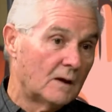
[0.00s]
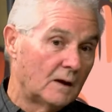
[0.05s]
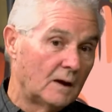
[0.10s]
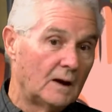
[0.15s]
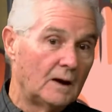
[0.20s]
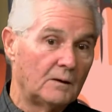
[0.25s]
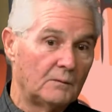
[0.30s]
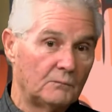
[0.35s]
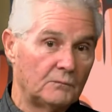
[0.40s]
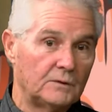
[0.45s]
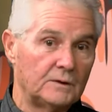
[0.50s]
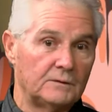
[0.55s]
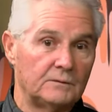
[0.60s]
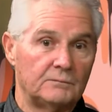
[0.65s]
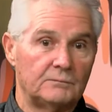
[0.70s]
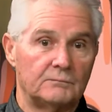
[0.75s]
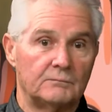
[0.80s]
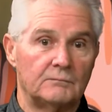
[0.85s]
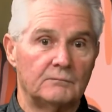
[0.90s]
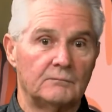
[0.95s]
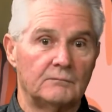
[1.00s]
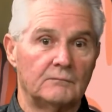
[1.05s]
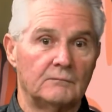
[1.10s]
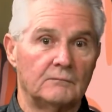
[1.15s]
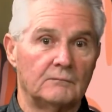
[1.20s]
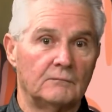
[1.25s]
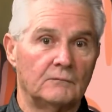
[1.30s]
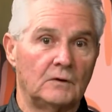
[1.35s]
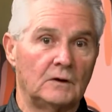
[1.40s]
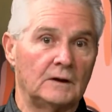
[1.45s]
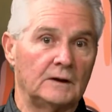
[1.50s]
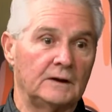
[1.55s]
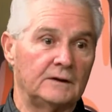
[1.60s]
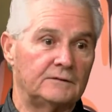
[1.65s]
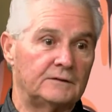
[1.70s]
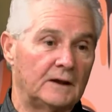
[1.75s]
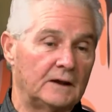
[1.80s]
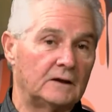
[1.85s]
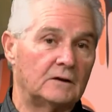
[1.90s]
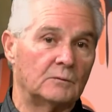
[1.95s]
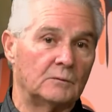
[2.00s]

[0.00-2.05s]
And we will take your